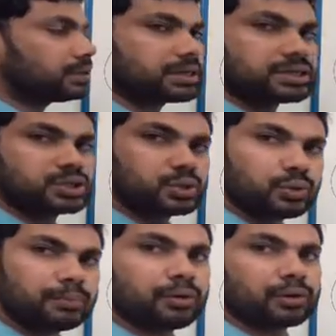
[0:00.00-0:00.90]
There is
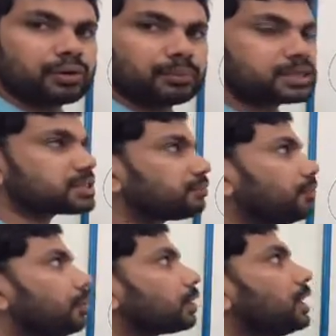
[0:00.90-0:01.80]
two monomers
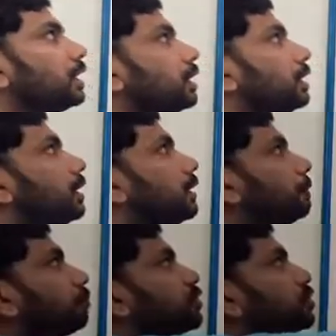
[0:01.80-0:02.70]
for
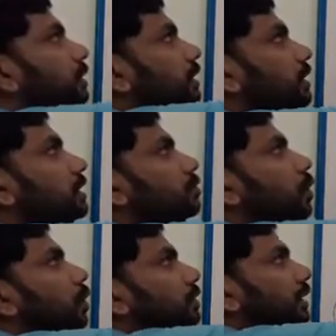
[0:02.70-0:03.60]

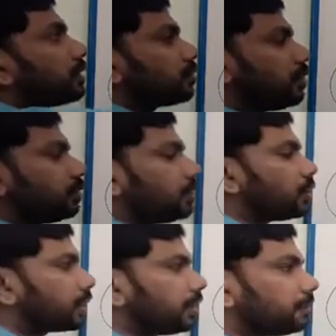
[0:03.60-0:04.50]
pterylene or dacron.
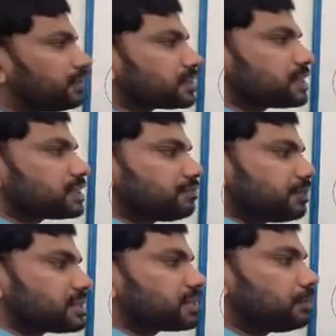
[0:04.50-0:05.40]
Okay, this is
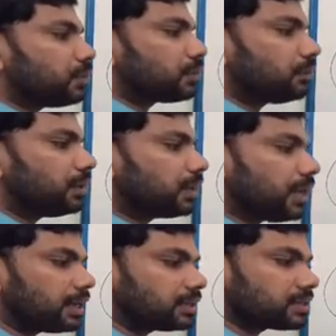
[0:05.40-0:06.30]
first
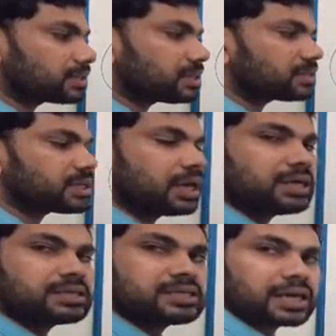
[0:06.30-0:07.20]
monomer and this is
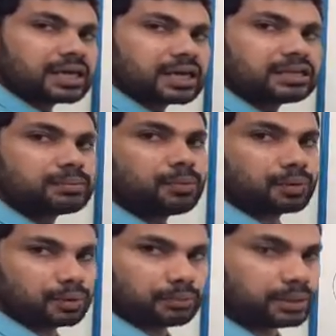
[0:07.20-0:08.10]
second
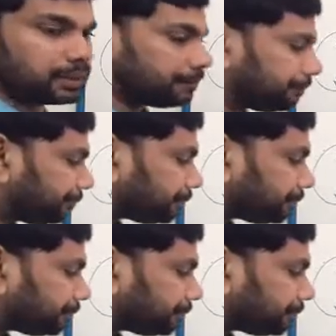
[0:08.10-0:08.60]
monomer.